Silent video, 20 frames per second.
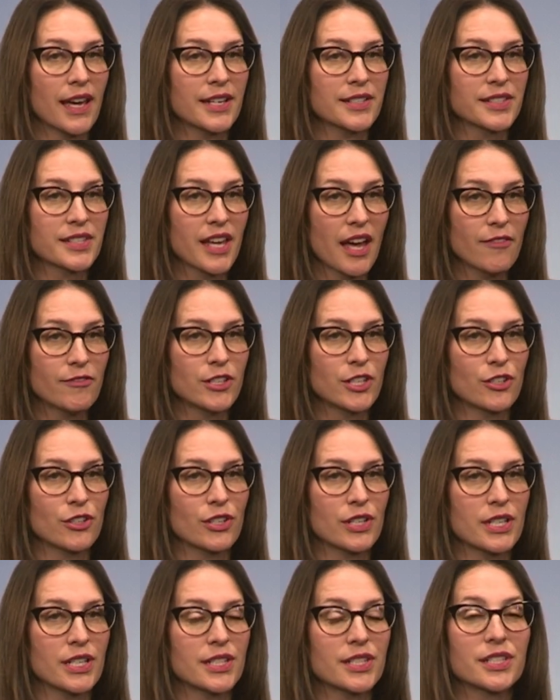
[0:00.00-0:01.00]
as
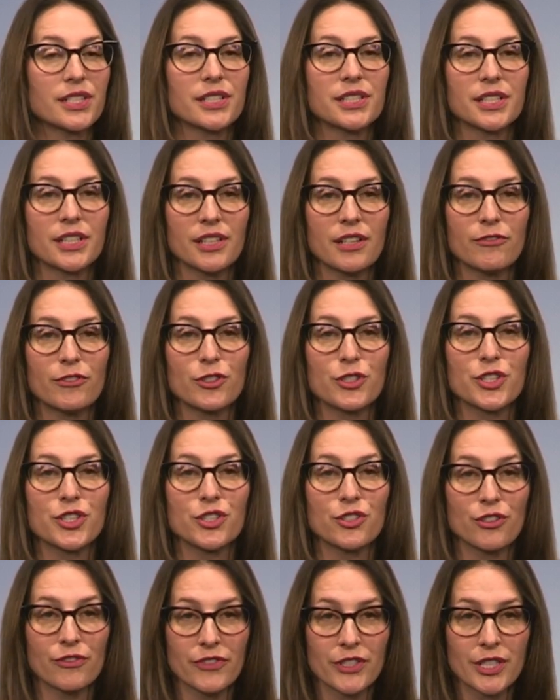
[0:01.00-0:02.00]
governor is to deliver
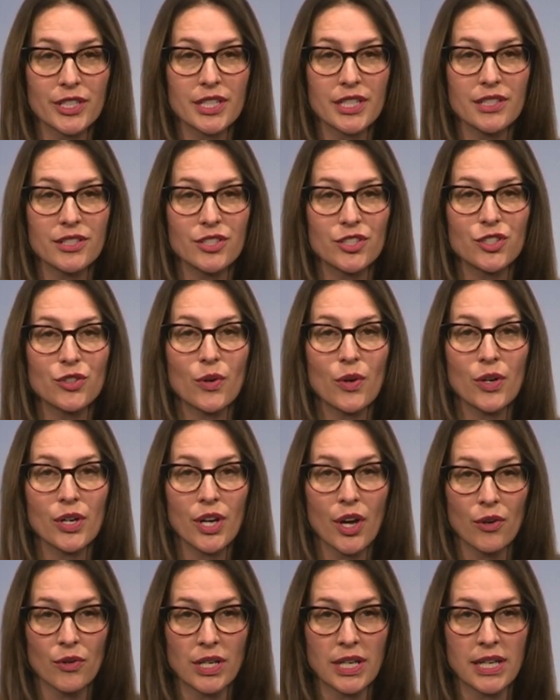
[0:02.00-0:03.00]
services to
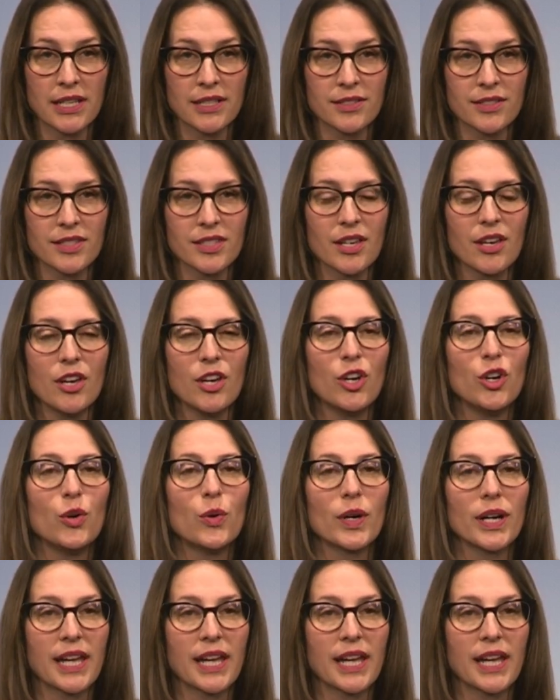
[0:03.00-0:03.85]
Oregonians who are